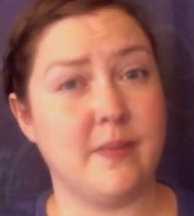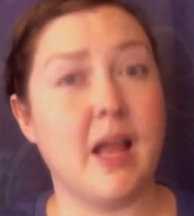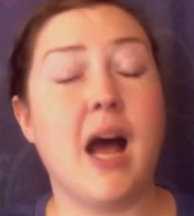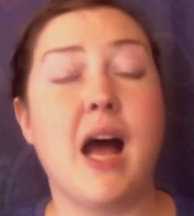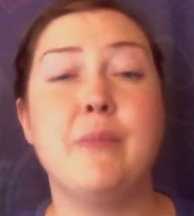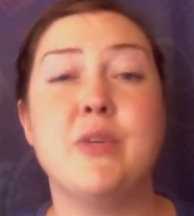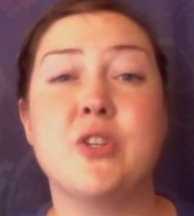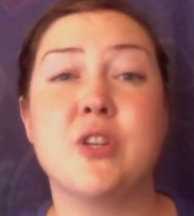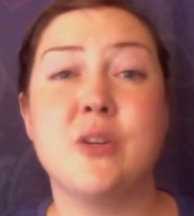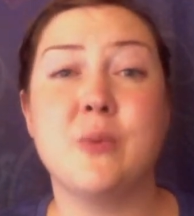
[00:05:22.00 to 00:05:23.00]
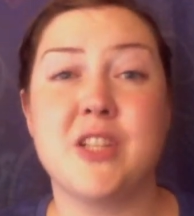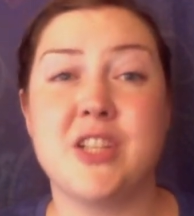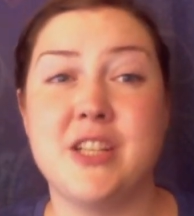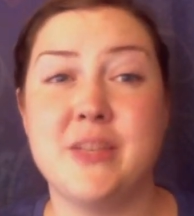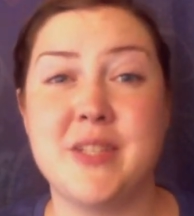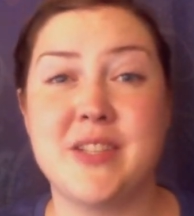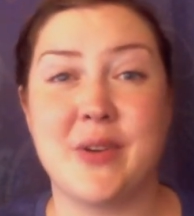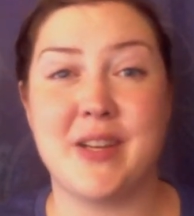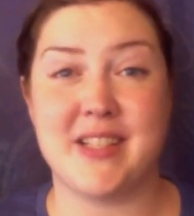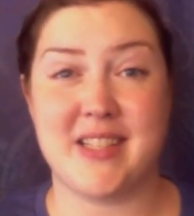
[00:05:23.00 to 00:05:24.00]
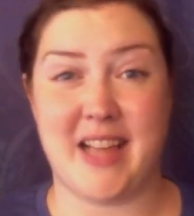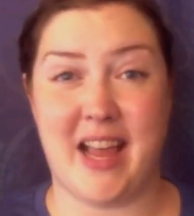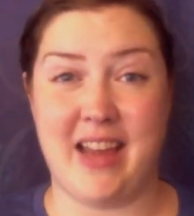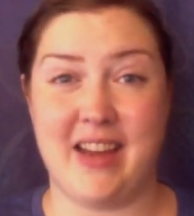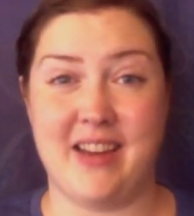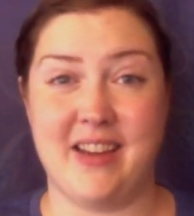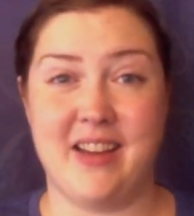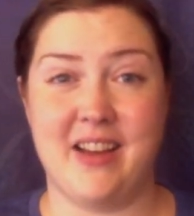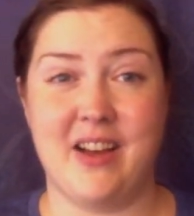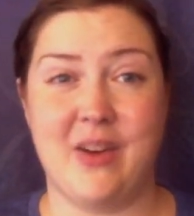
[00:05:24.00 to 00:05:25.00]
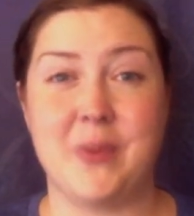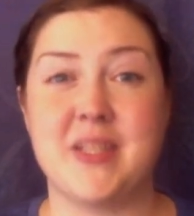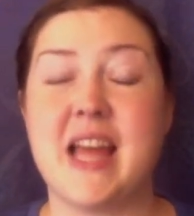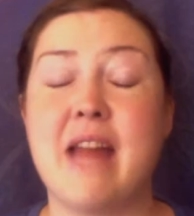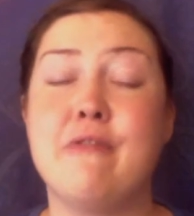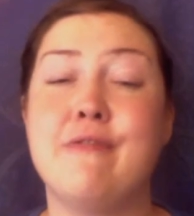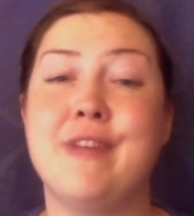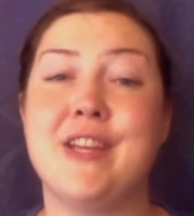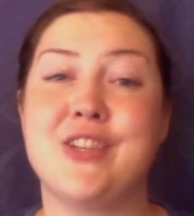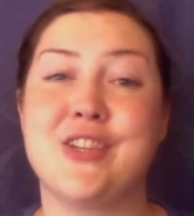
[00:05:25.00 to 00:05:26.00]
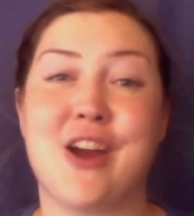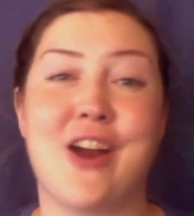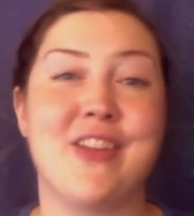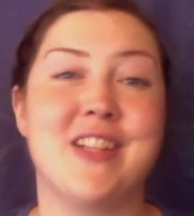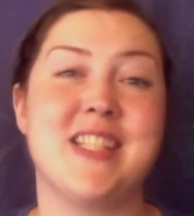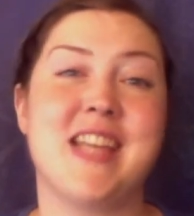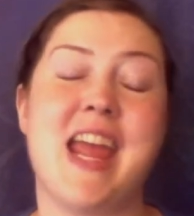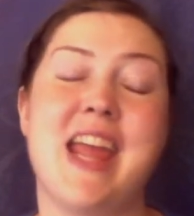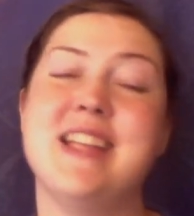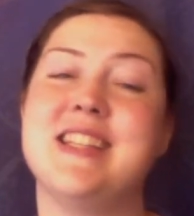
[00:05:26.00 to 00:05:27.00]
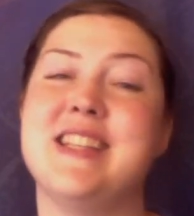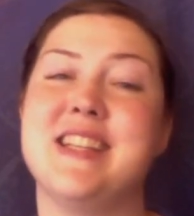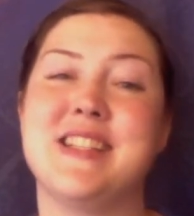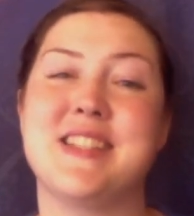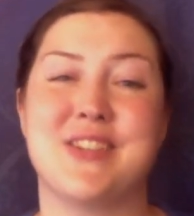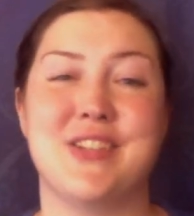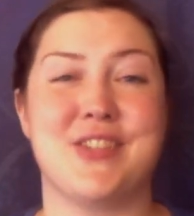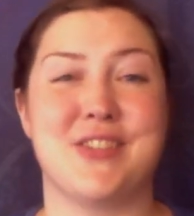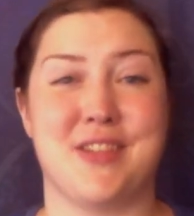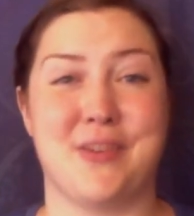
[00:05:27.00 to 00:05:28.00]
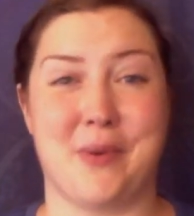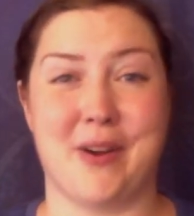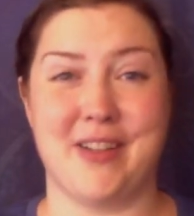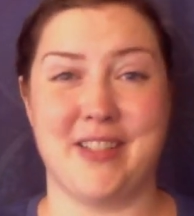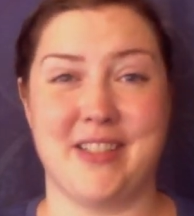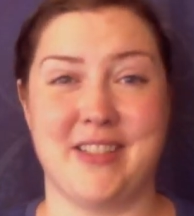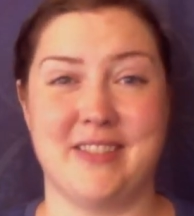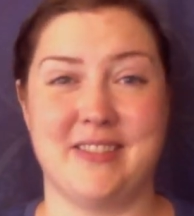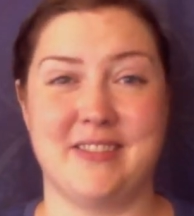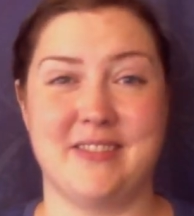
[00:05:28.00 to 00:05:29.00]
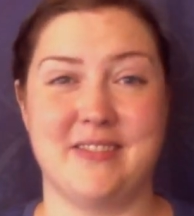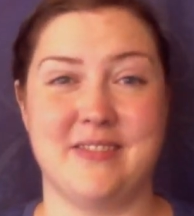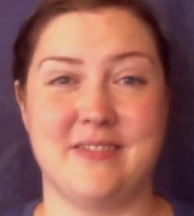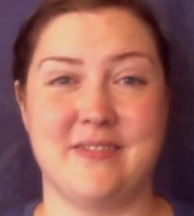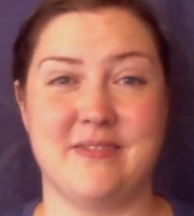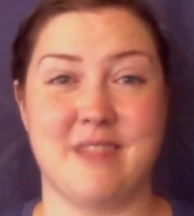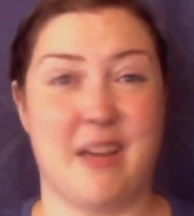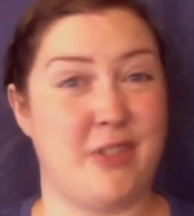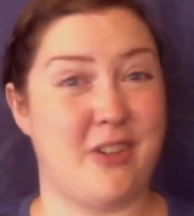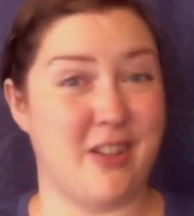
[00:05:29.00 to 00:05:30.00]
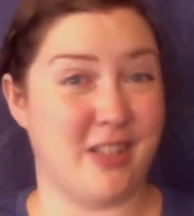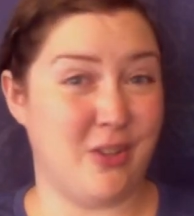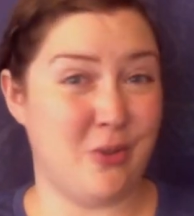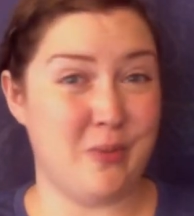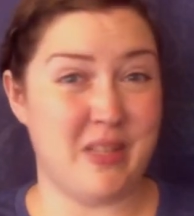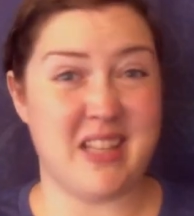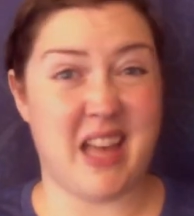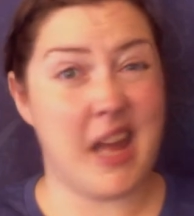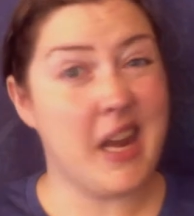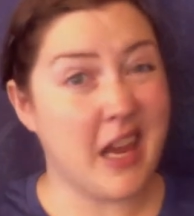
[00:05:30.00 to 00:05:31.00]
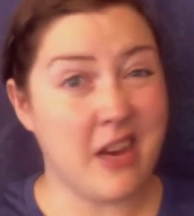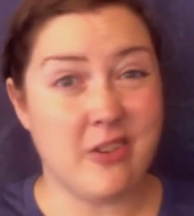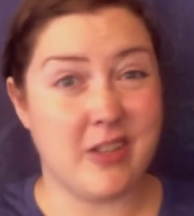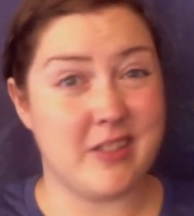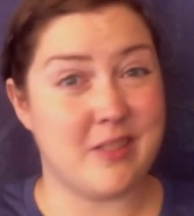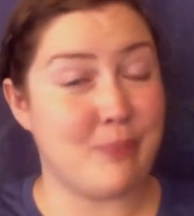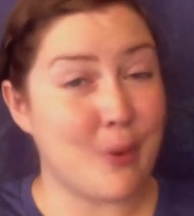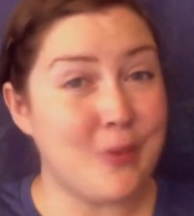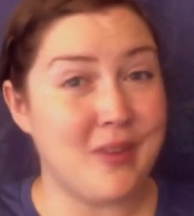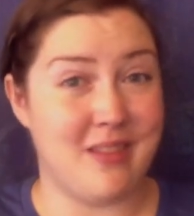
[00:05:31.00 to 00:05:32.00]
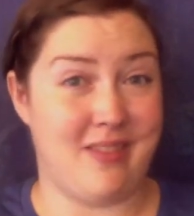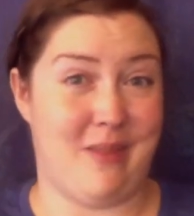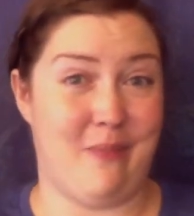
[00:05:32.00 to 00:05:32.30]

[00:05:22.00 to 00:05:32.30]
I'm sure what she was going to say was that fish are the tastiest creatures in the world. After all, humans and herons both eat them.